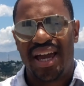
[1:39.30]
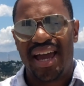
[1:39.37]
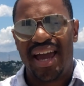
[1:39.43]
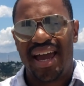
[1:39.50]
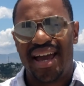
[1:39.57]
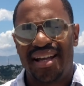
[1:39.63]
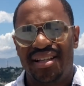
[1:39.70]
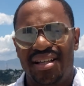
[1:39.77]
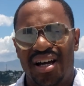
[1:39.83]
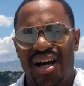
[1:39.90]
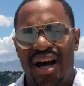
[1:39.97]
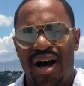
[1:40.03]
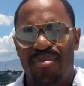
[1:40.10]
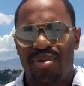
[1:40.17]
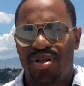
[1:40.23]
And
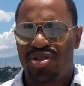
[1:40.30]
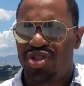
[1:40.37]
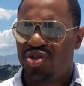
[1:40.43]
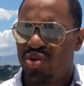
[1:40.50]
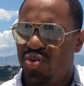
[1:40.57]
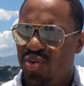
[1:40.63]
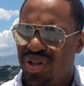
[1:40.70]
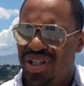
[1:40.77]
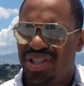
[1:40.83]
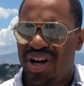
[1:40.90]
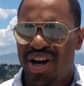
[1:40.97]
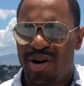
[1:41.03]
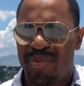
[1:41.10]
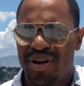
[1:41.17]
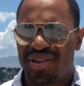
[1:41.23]
uh, I'm just going to really
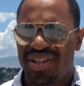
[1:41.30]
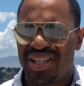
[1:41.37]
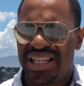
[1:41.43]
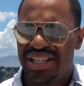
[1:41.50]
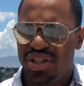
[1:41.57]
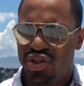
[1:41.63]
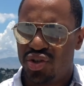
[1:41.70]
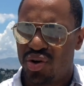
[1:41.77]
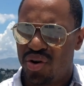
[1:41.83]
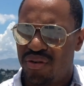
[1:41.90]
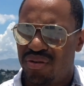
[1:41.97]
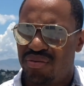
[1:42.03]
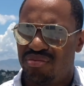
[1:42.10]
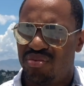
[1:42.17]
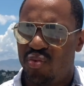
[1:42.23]
talk about the easier
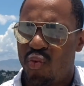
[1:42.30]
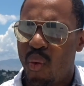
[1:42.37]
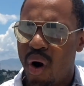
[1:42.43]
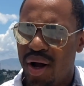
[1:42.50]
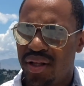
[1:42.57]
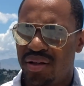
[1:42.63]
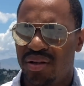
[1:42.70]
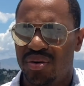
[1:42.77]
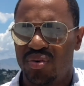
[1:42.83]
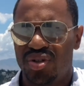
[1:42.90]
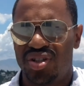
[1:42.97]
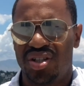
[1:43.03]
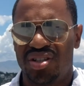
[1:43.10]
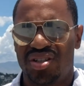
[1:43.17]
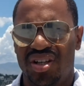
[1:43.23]
one,
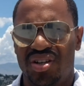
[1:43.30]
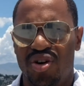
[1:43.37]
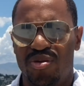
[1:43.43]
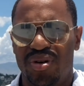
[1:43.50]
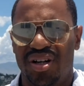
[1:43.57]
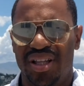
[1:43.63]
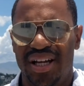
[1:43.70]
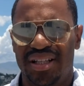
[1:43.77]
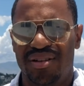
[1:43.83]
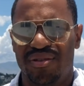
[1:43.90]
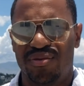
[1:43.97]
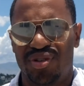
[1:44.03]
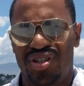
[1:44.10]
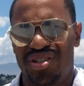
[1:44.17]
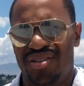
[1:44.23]
which is the Nom Collectif,
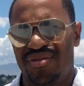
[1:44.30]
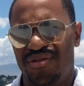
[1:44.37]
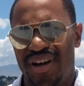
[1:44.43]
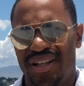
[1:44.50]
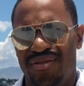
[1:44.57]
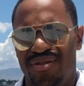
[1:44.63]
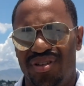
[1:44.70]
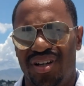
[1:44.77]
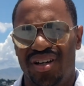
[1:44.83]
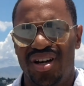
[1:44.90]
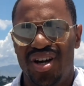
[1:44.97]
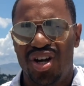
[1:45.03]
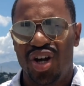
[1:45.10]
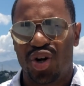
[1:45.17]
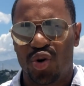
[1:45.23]
which is effectively a,
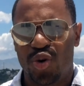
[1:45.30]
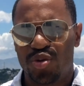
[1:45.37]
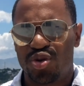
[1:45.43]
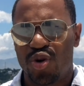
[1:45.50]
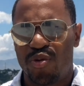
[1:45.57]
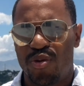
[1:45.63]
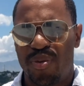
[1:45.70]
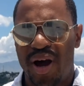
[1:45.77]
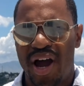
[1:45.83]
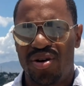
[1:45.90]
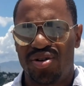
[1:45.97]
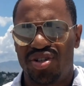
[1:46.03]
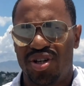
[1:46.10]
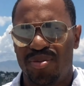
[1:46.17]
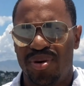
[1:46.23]
a group sole
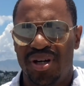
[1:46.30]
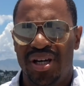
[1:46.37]
proprietorship.